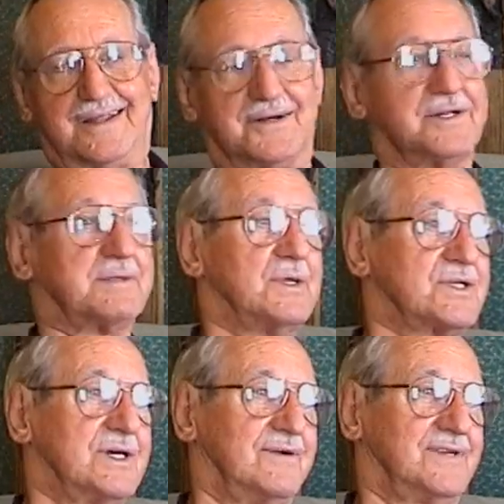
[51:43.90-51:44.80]
I thought to
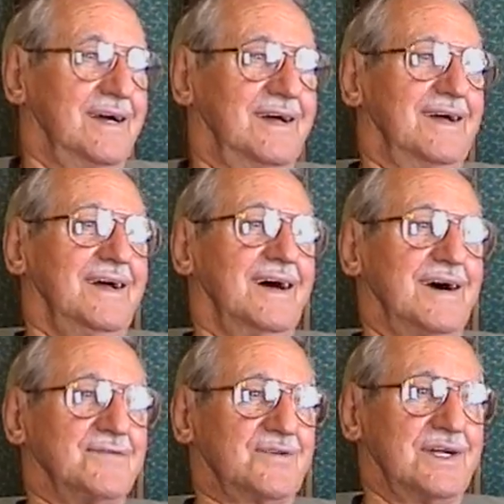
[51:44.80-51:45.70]
myself, yeah,
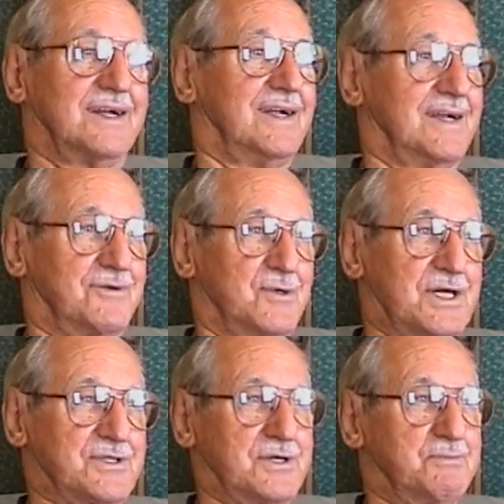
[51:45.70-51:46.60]
I've seen a lot of
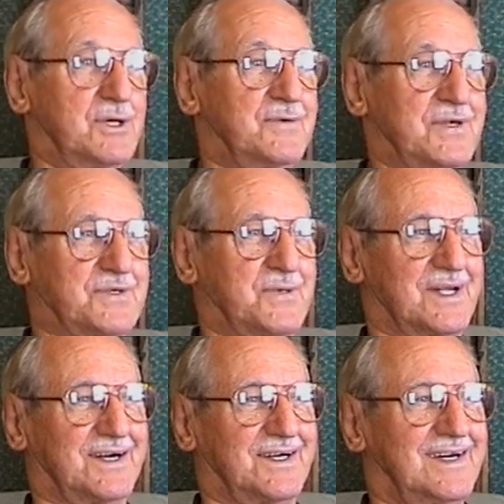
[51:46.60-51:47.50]
Western movies
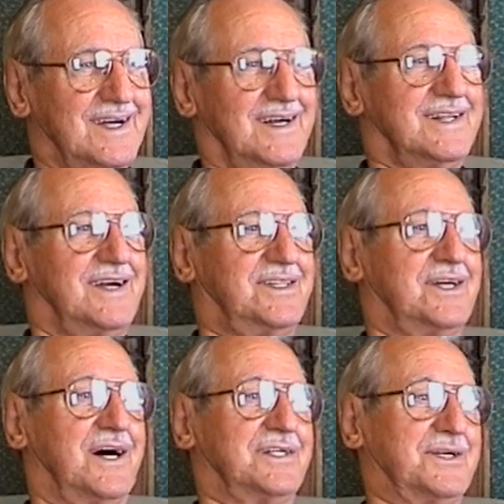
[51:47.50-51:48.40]
where they
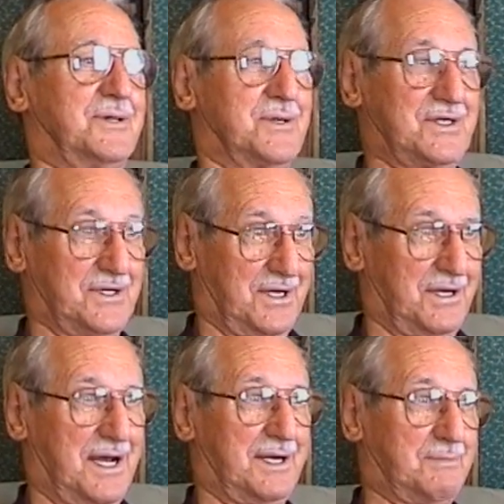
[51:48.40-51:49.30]
shot the horses
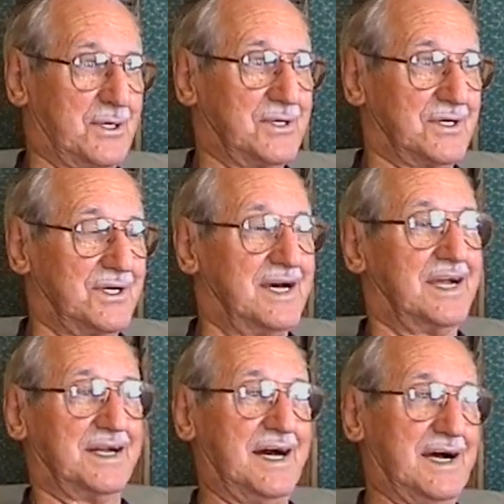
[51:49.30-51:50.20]
and had a broken leg,
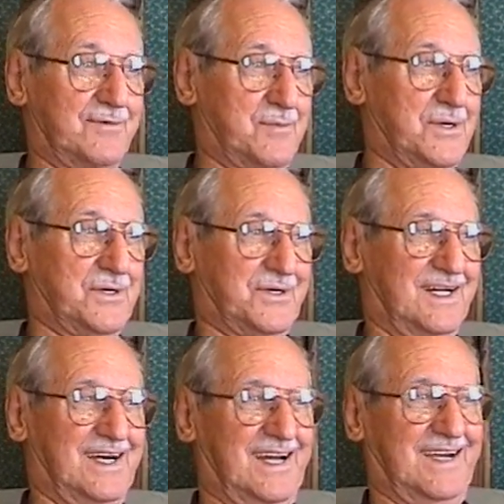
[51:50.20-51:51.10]
and I have a broken
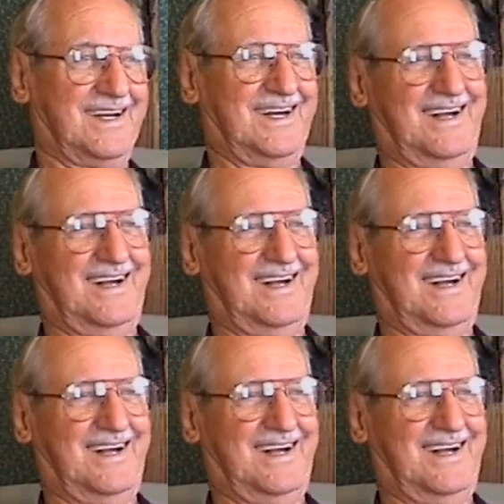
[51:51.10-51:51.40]
leg.